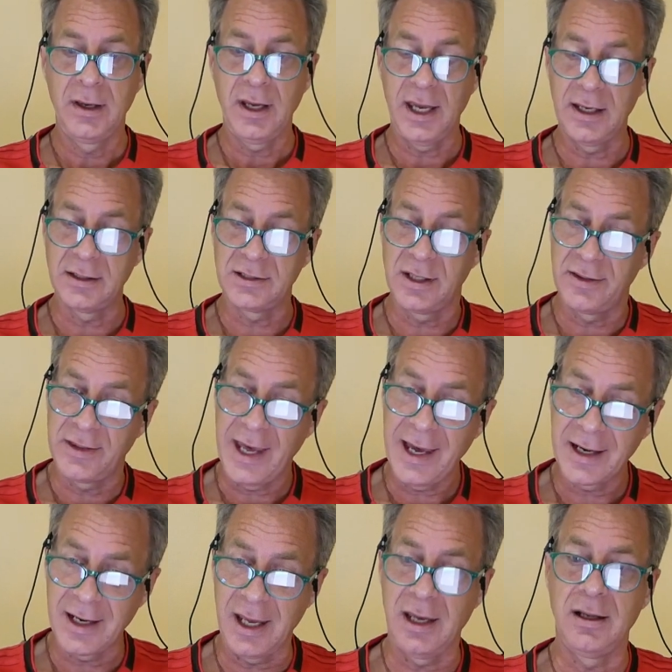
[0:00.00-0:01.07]
And to
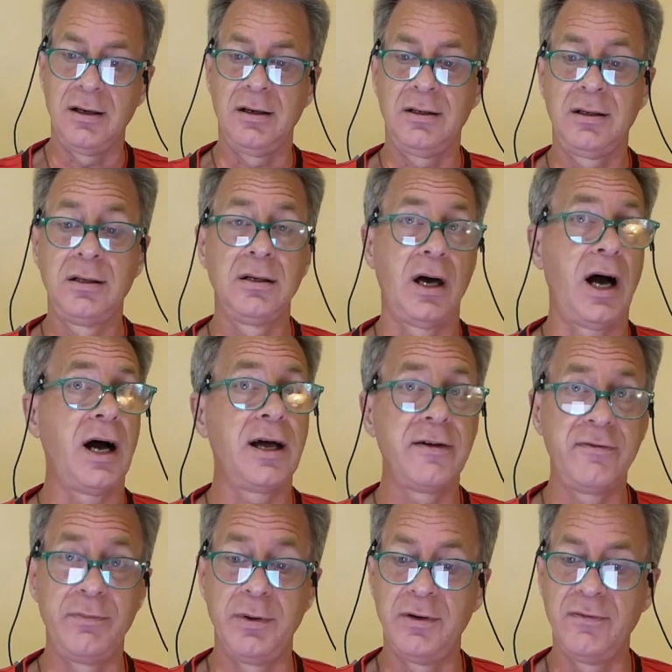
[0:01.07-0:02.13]
that end,
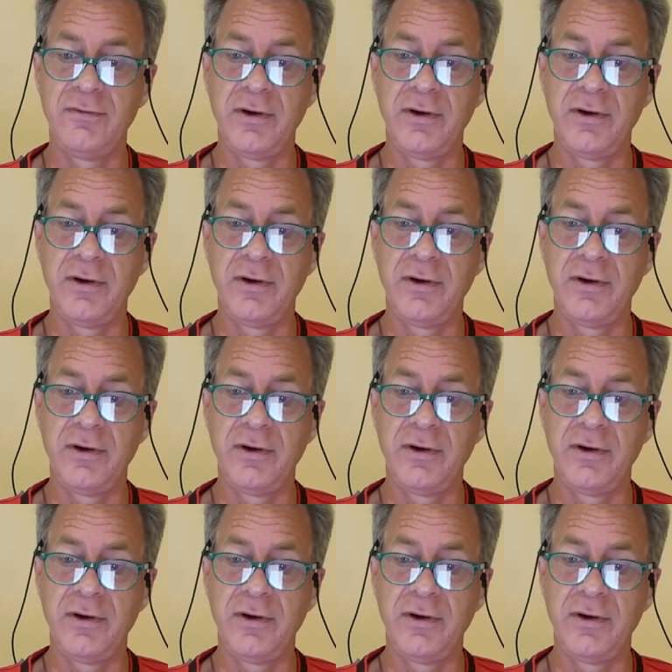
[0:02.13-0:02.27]
I've been